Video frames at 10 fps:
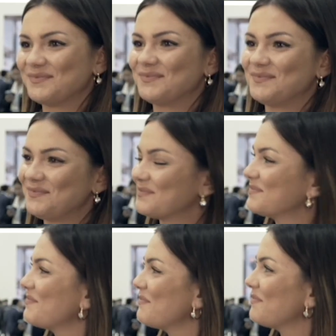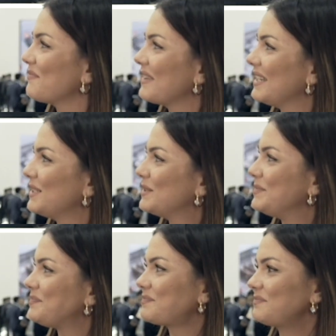
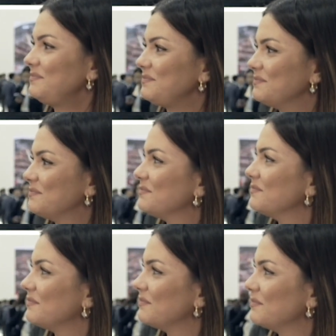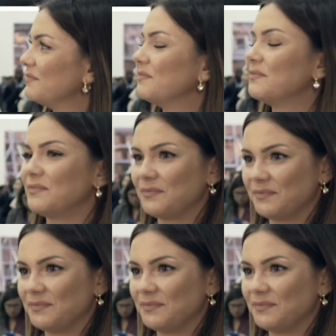(not speaking)